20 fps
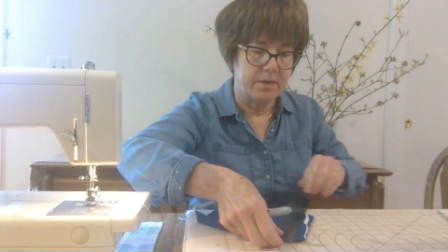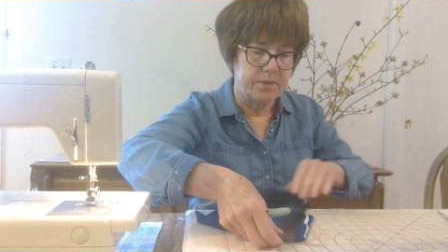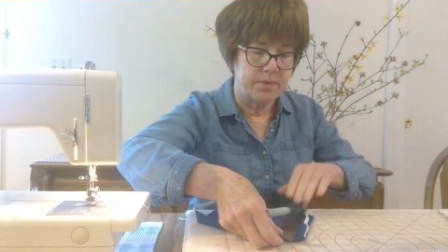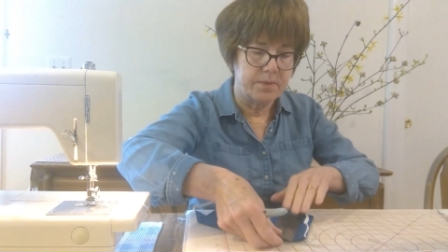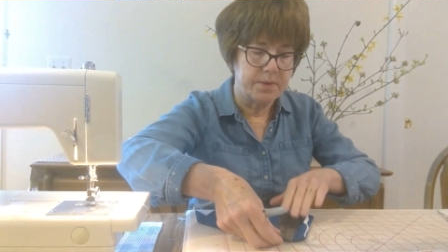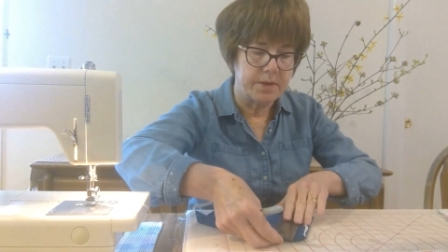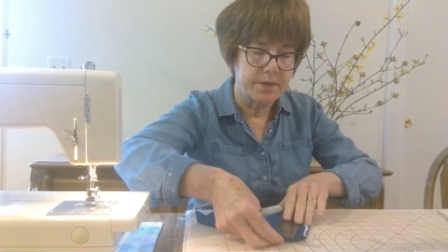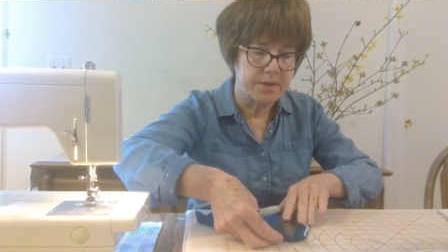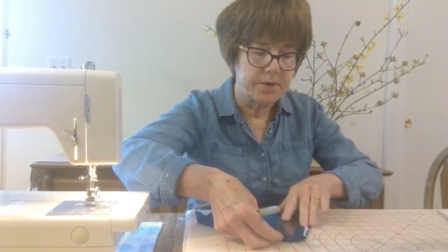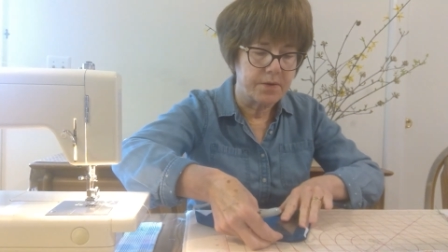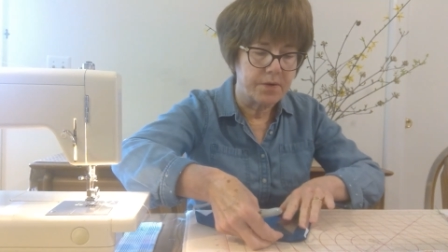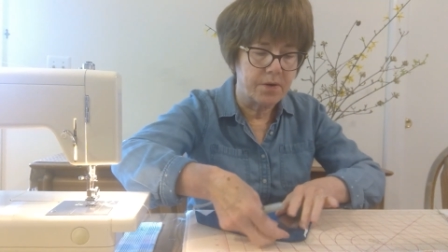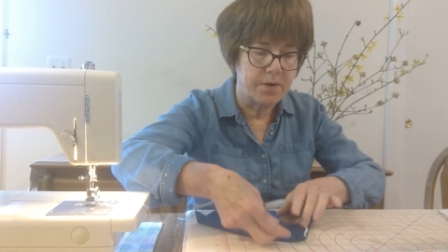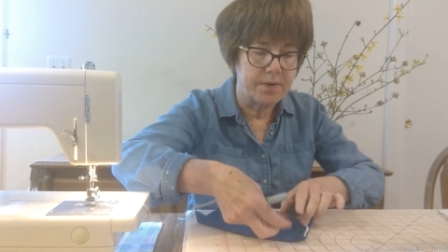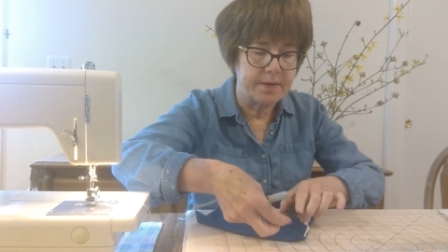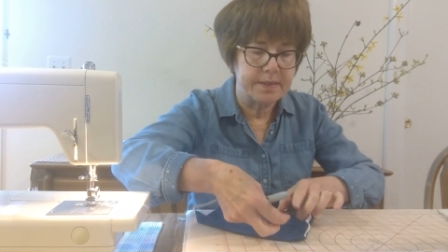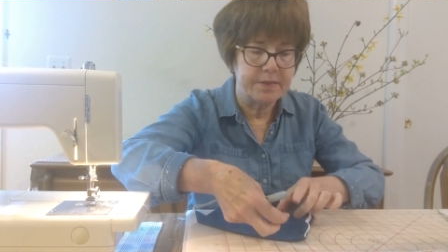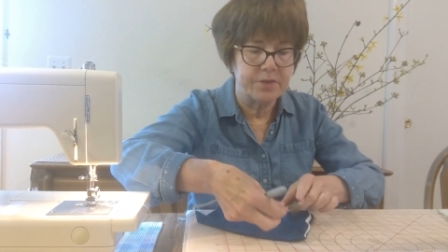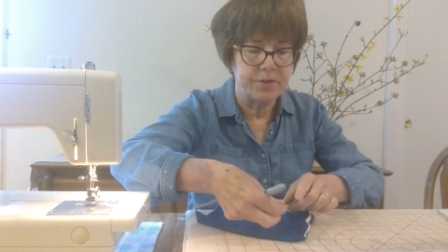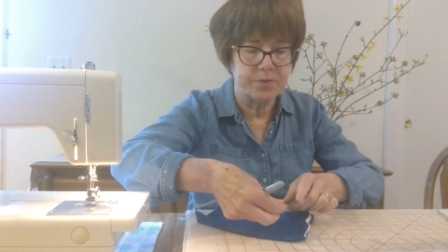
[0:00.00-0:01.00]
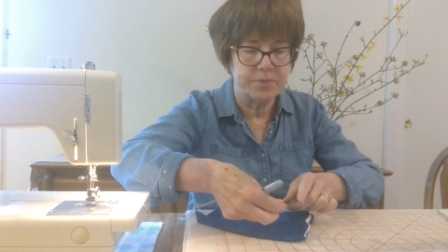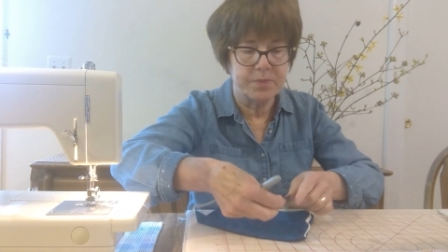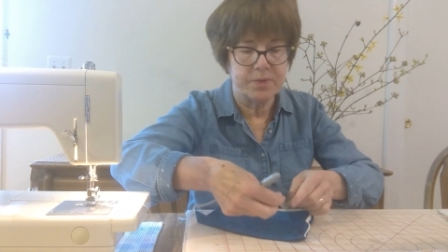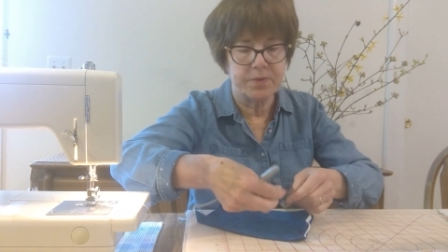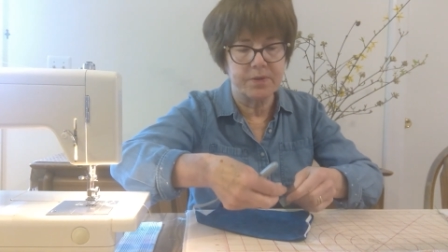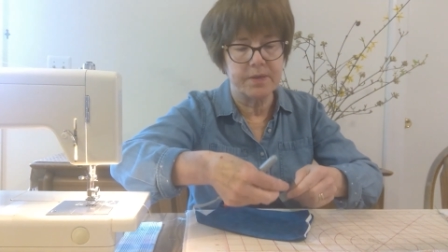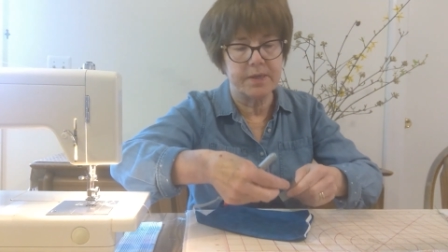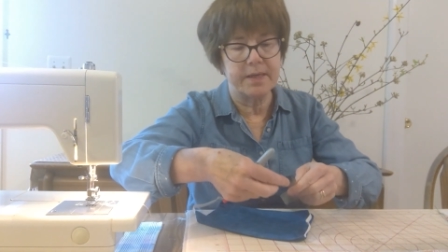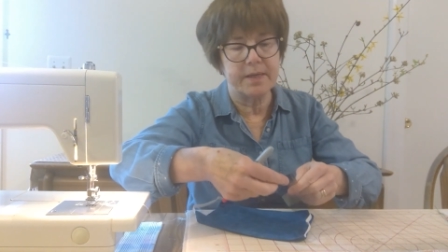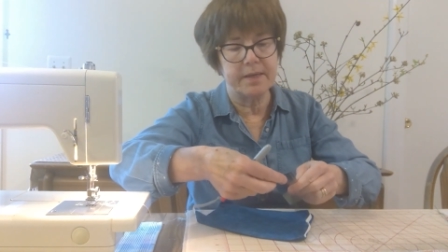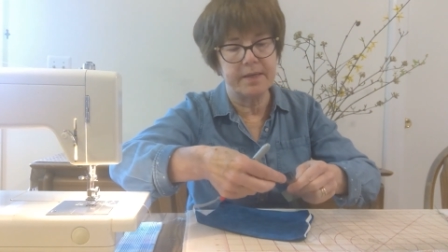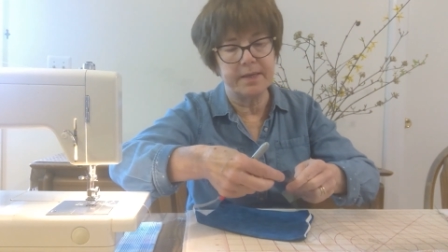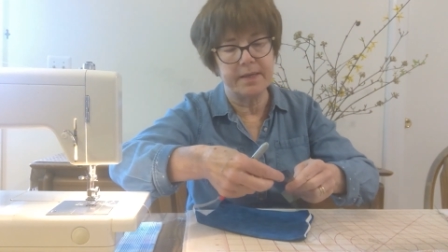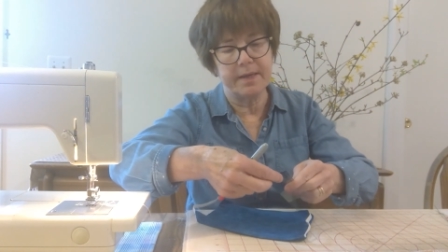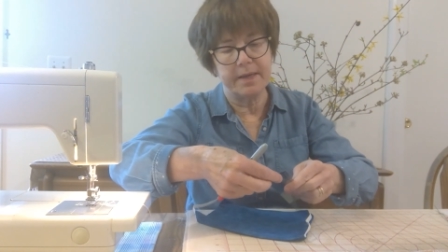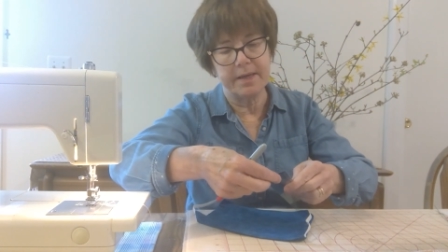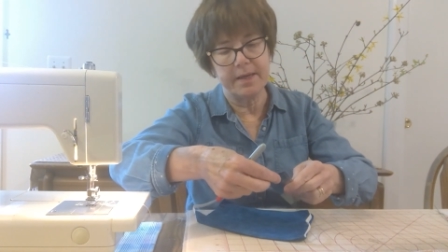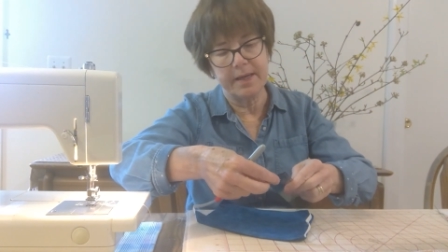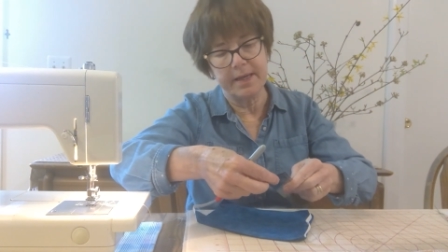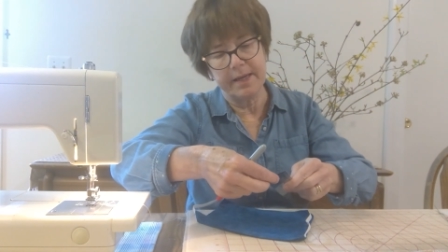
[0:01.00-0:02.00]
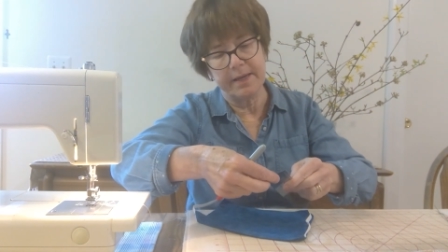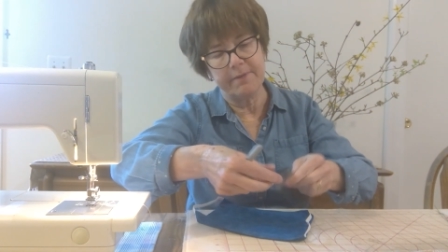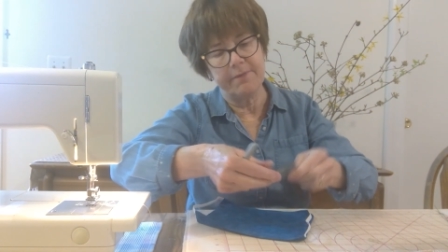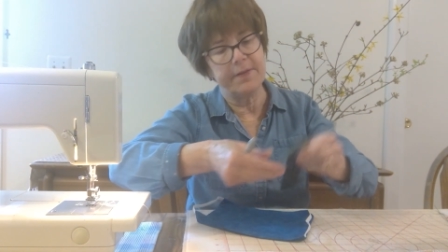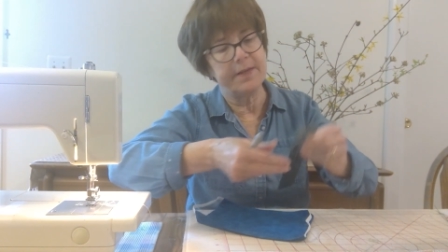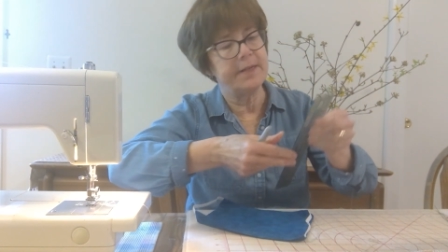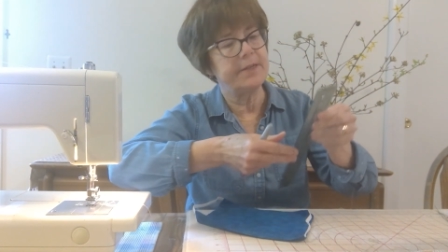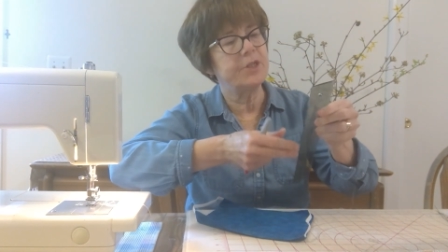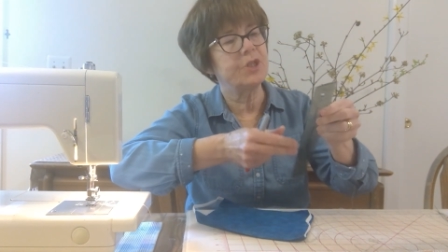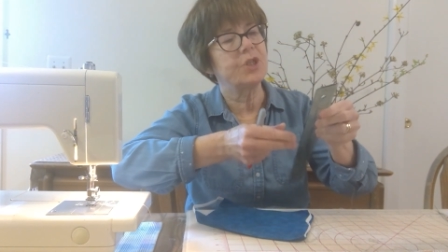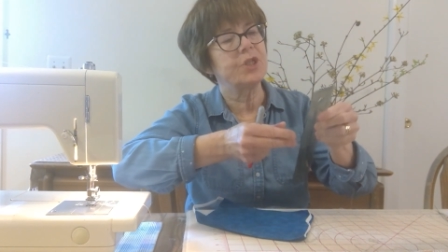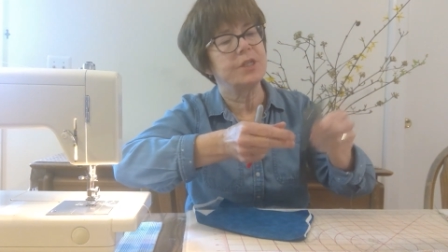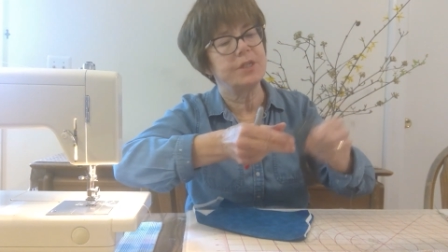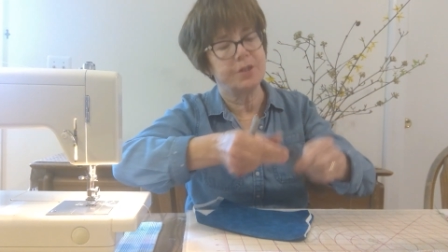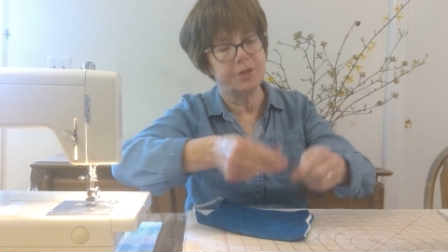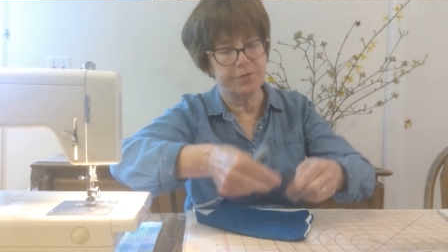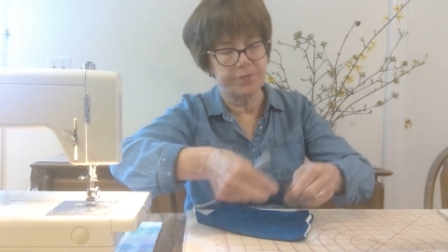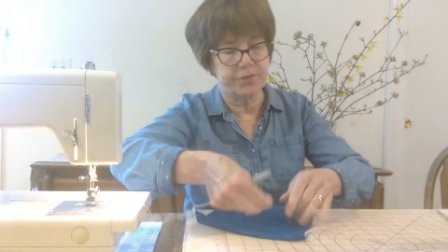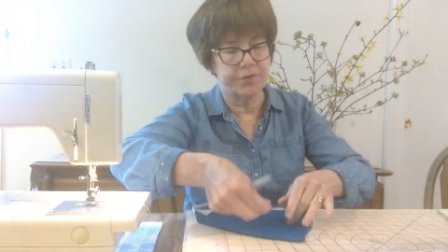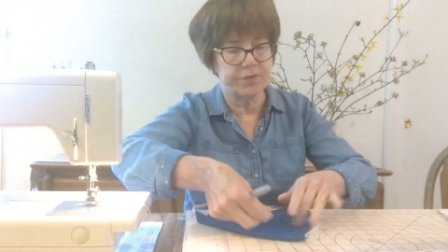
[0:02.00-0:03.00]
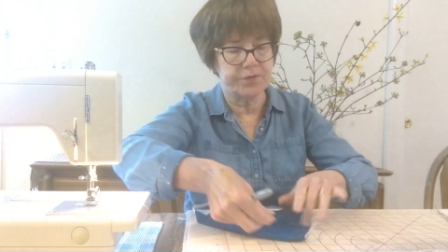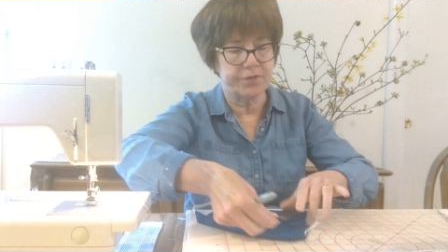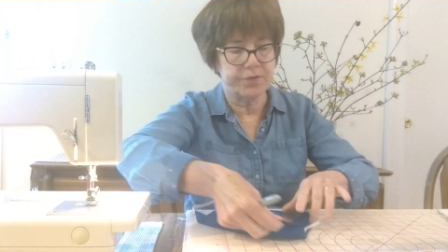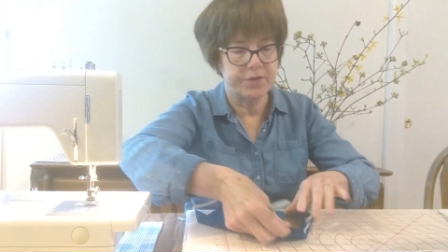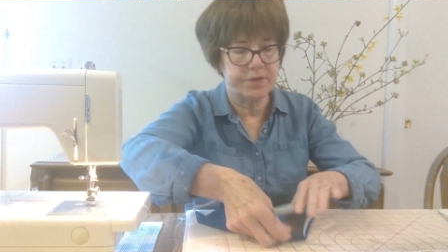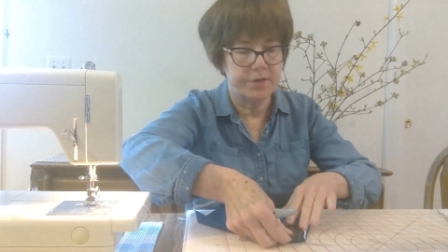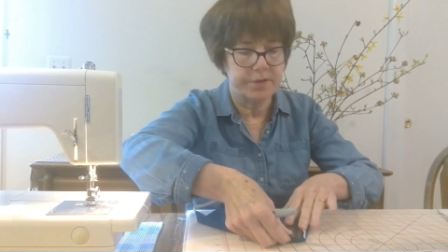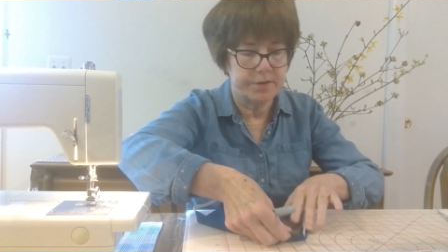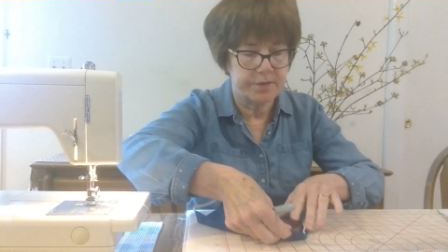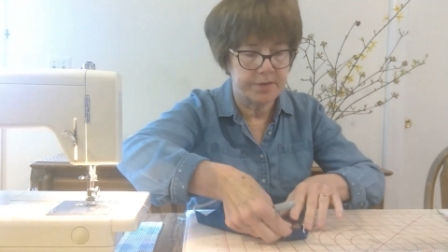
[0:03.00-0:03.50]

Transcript: we are going to mark at 1/2 inch intervals.